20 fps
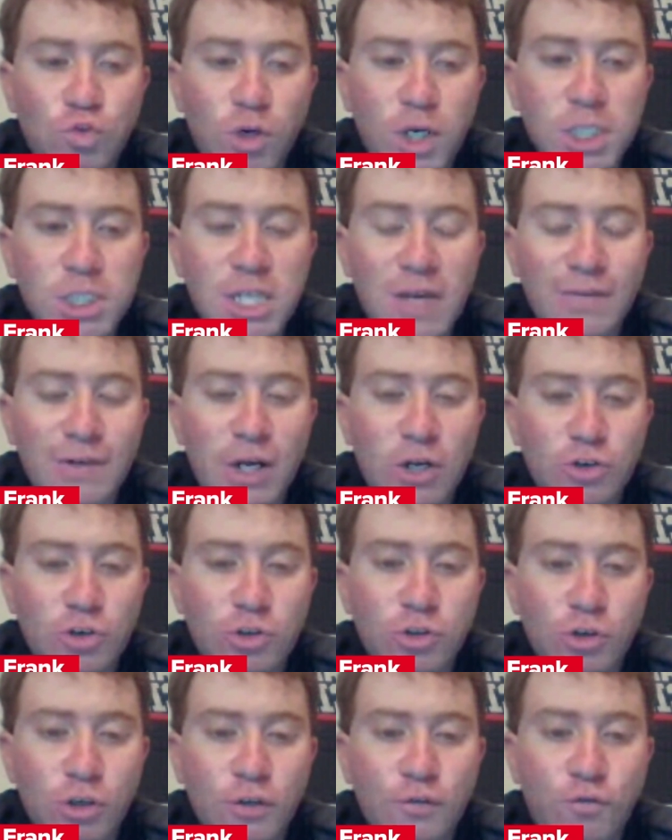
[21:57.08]
passed for
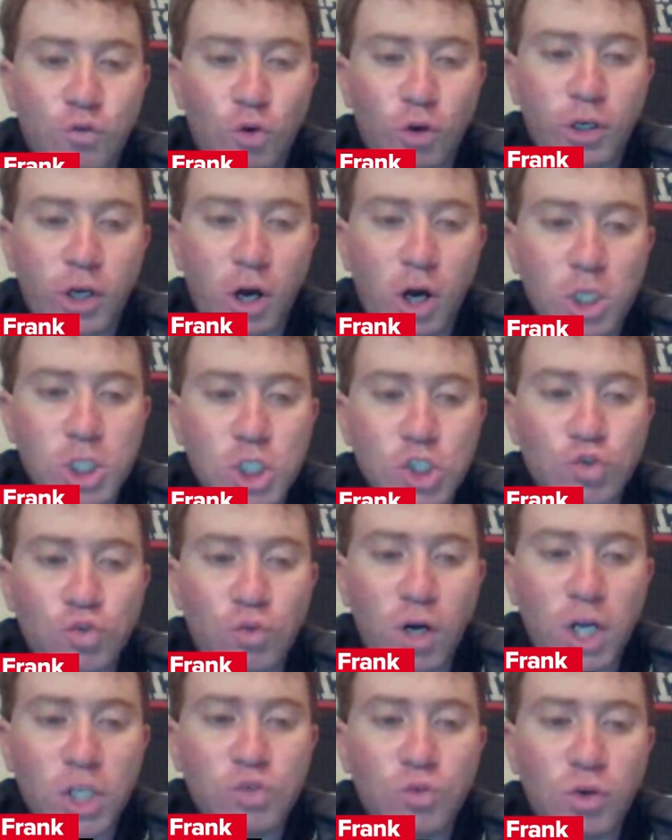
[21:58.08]

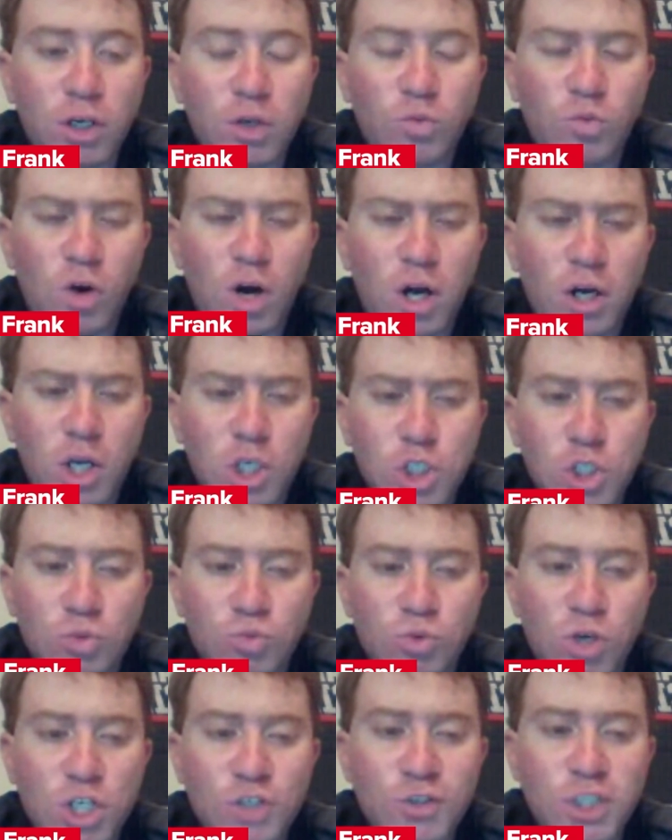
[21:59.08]
2,734 yards in
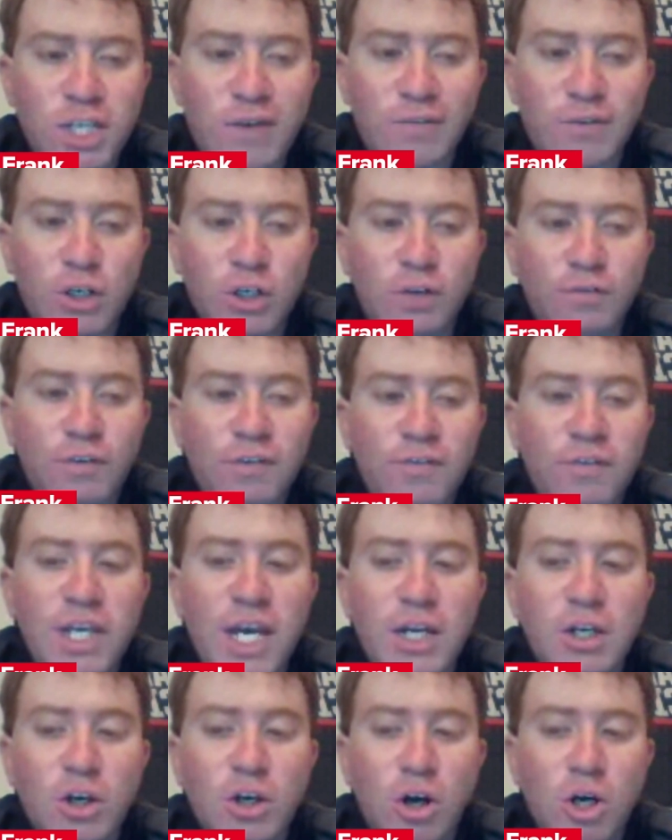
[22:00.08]
2021, also rushed for
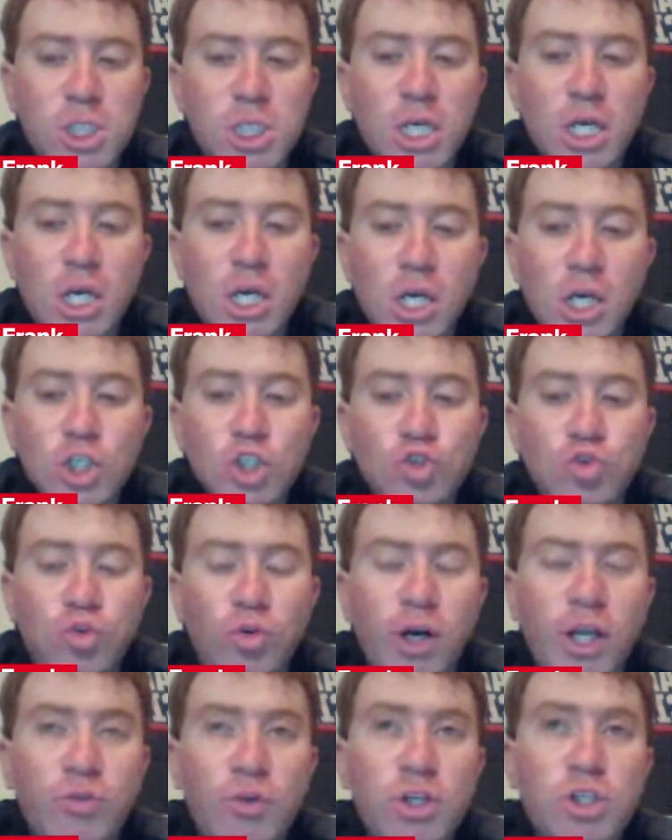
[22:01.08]
758 yards,
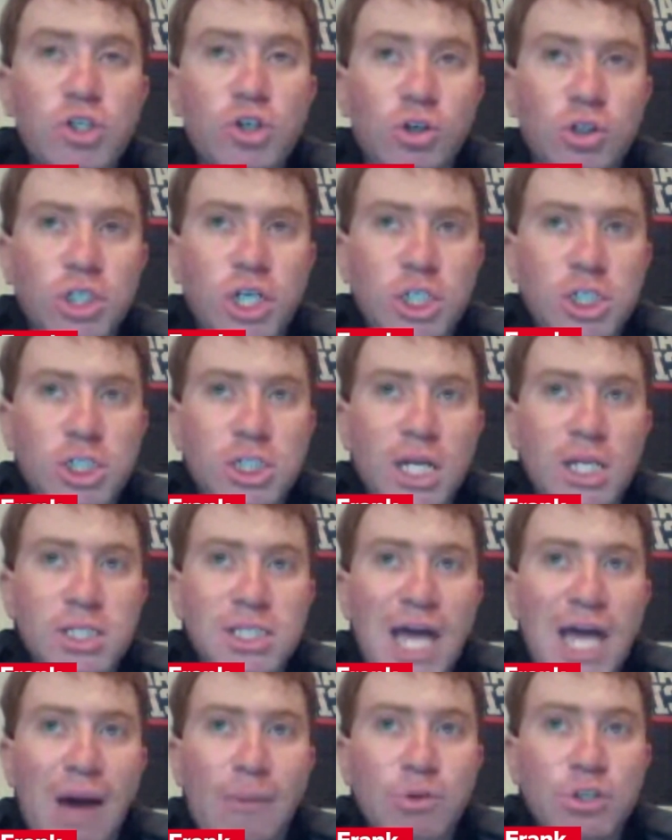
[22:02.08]
23
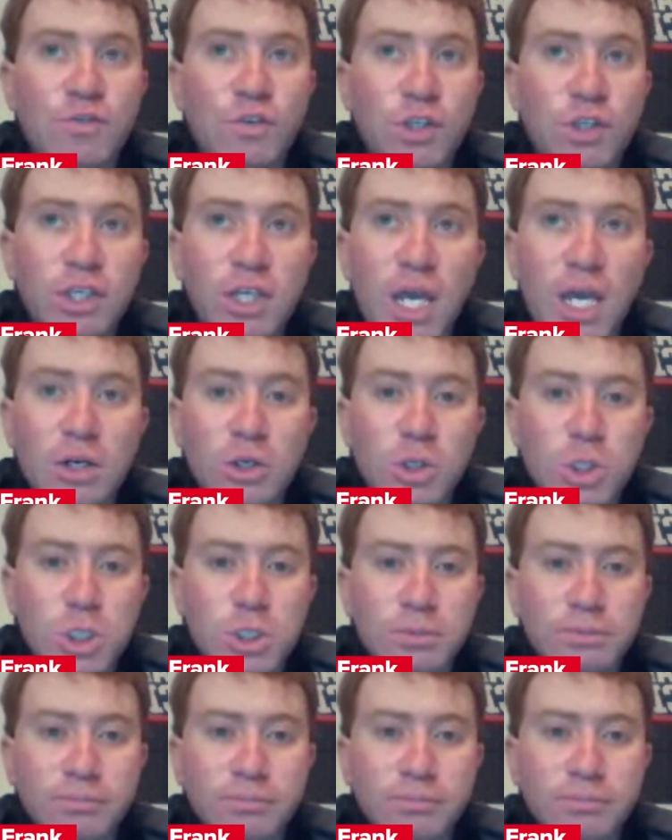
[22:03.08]
total touchdowns. That was for